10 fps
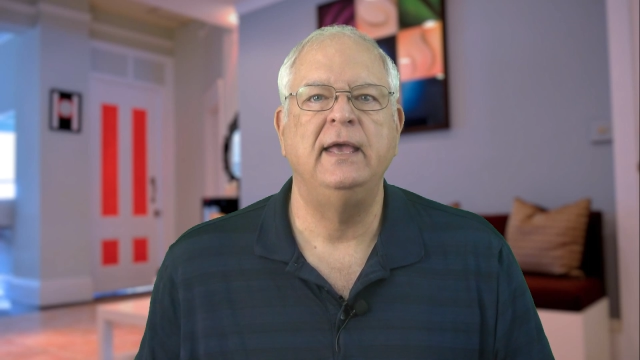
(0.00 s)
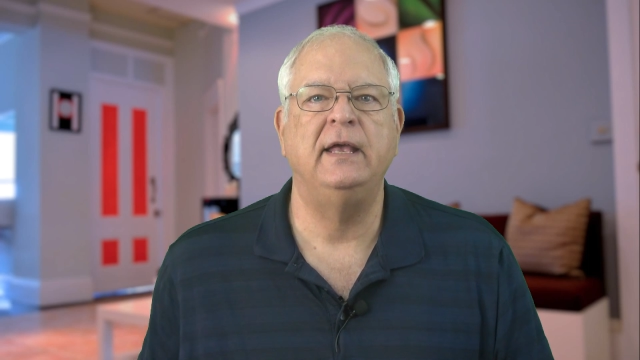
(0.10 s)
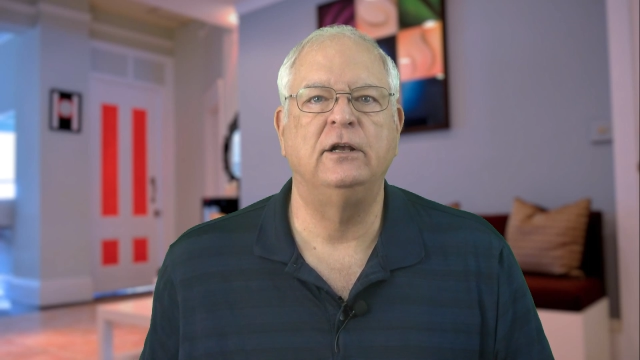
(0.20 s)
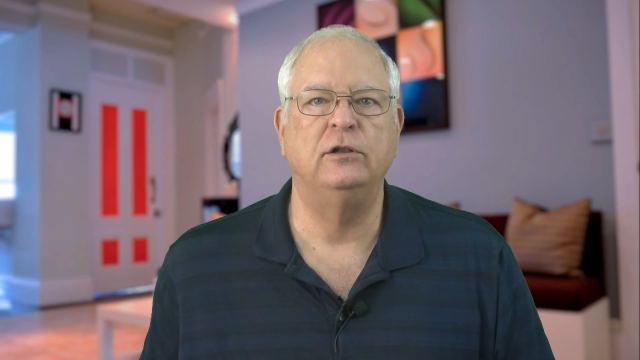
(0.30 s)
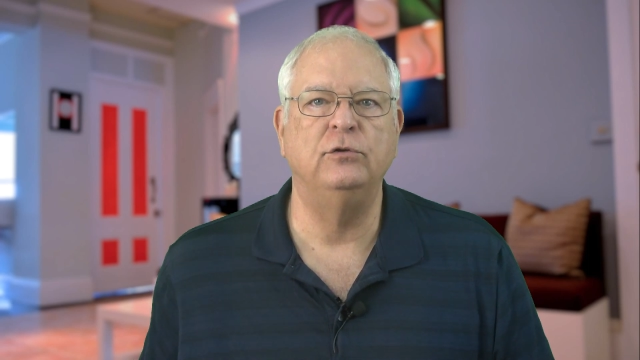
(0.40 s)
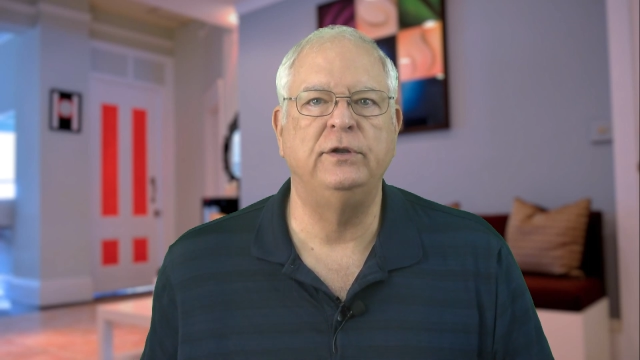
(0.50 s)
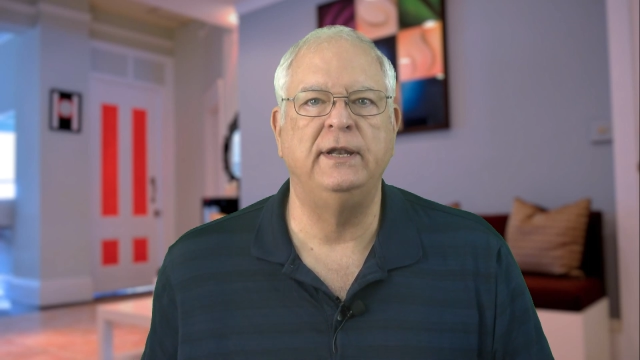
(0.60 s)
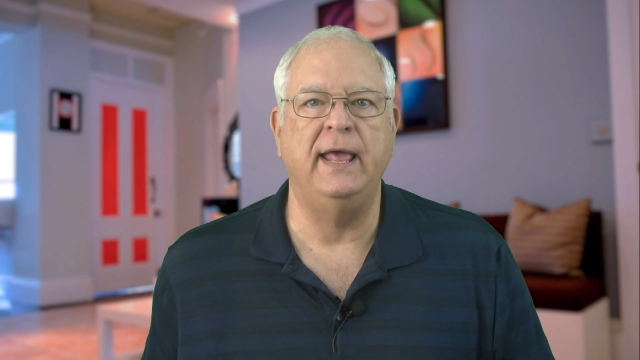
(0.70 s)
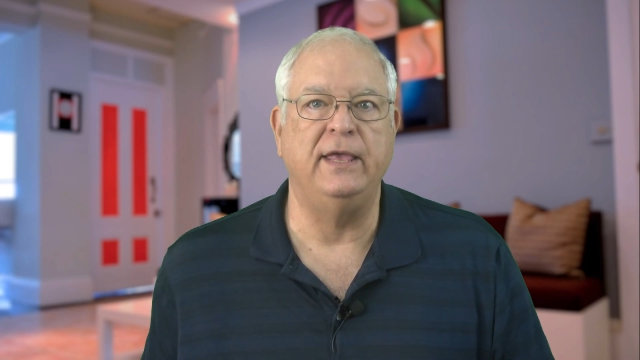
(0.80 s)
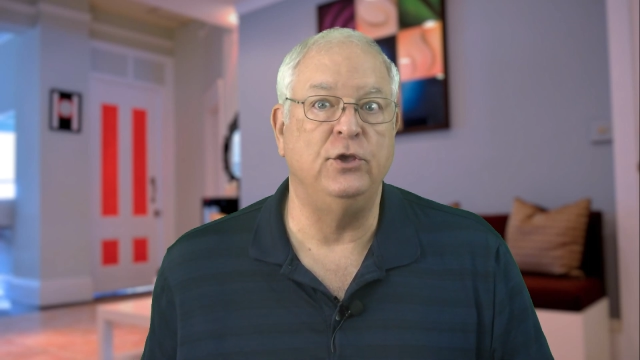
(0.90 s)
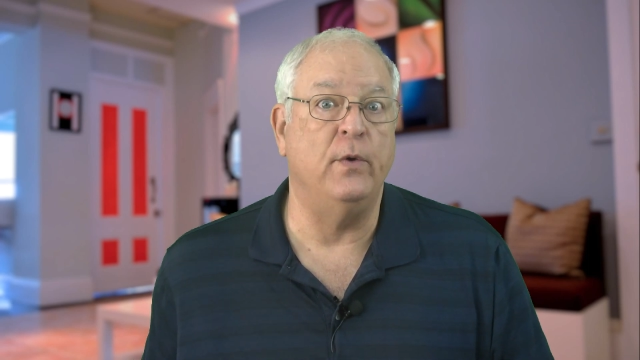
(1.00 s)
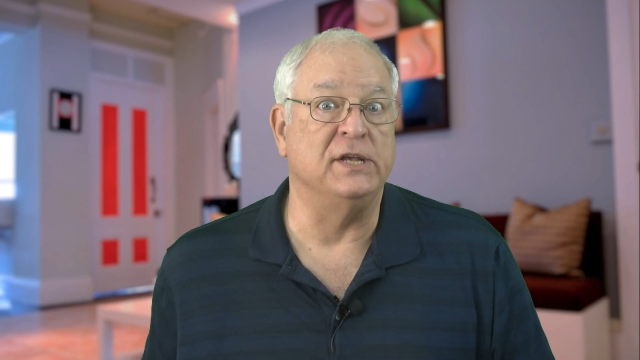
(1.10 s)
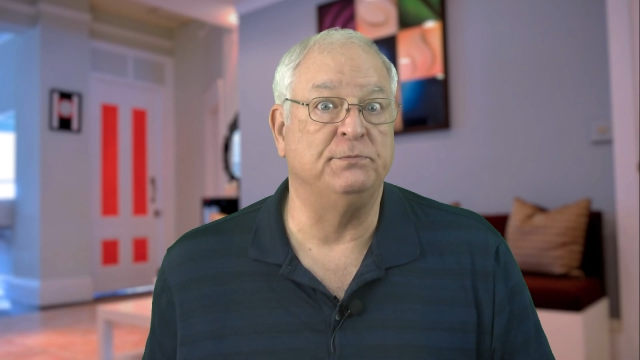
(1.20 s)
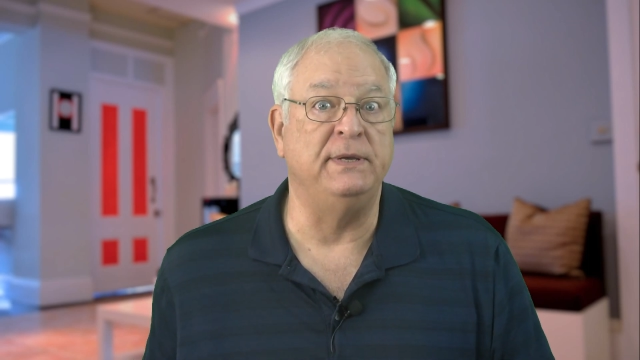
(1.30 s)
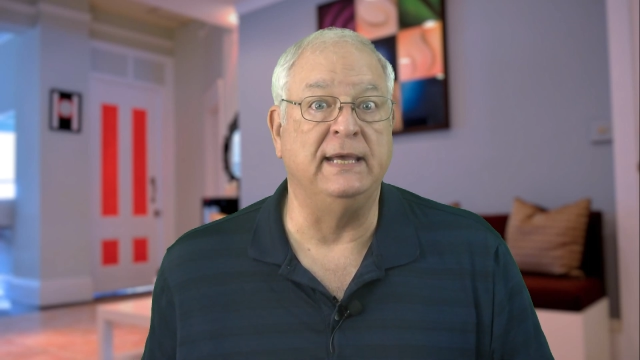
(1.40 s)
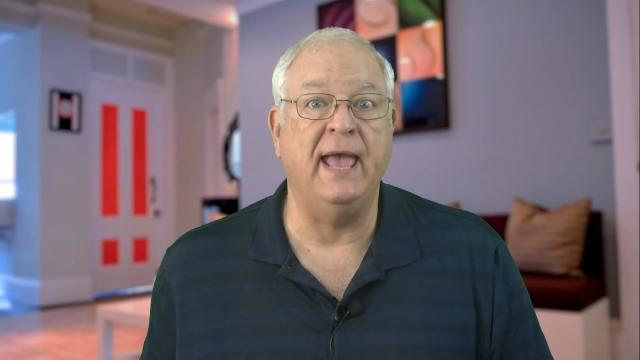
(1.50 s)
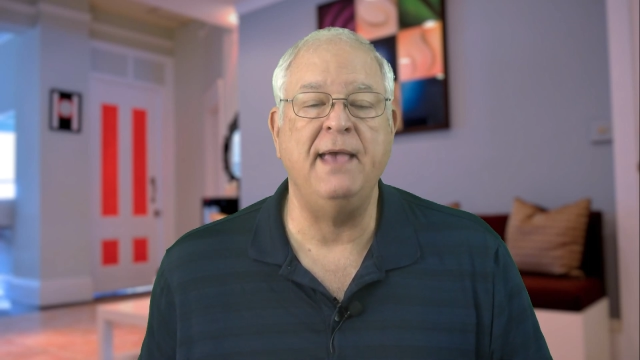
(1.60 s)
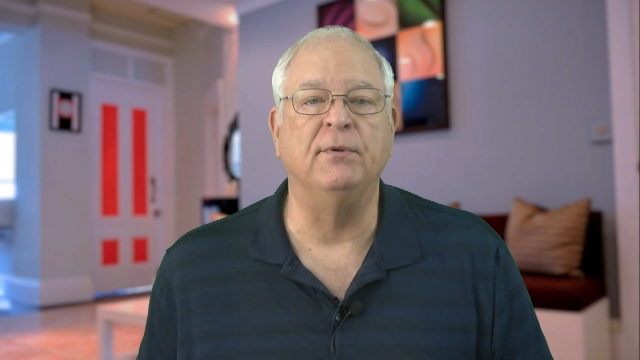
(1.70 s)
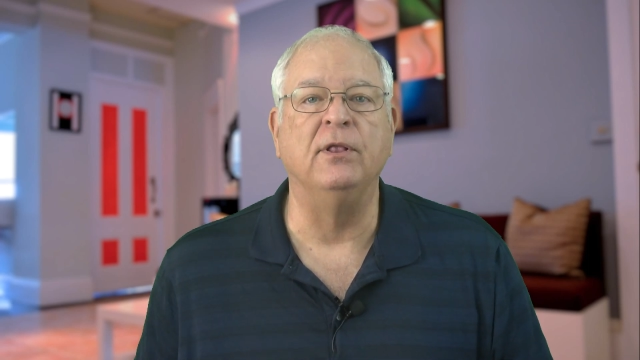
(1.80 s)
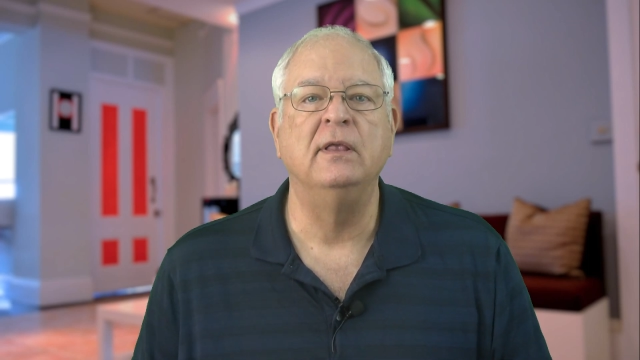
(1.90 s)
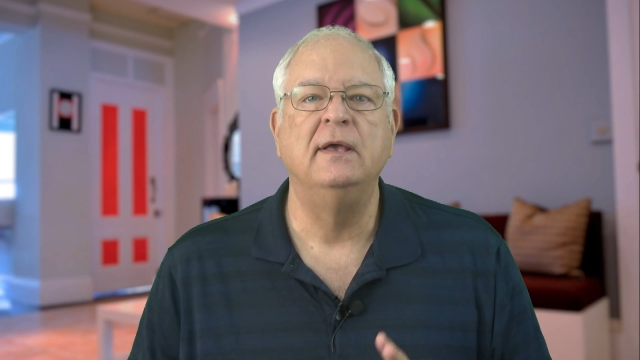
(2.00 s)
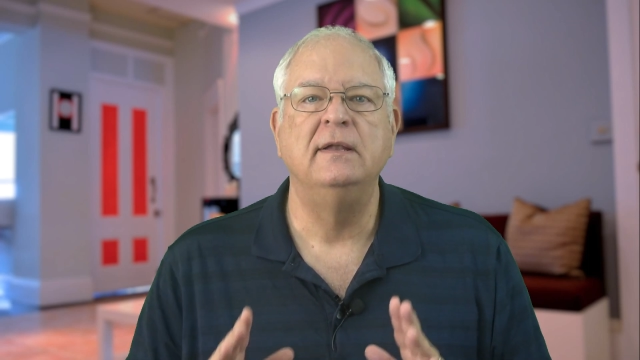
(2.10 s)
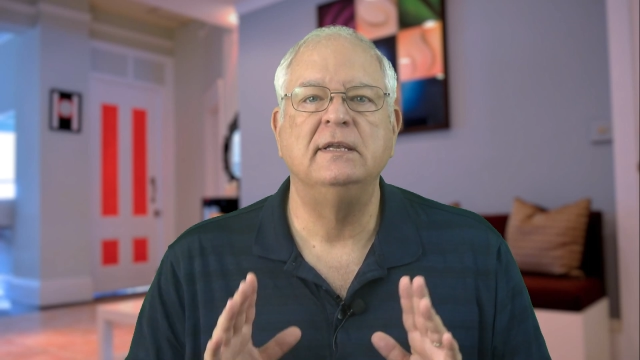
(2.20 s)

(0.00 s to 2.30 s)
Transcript: included USB cable